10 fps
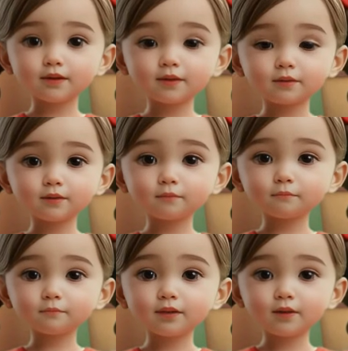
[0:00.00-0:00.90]

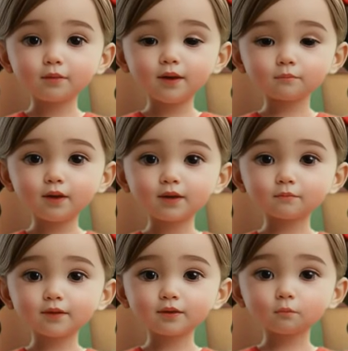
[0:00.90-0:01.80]
I love my
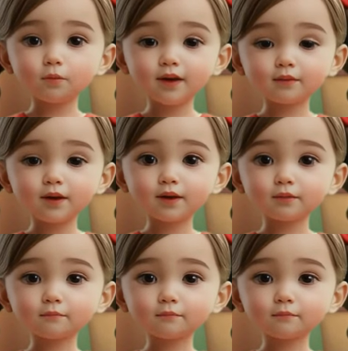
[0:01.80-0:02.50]
big grandma!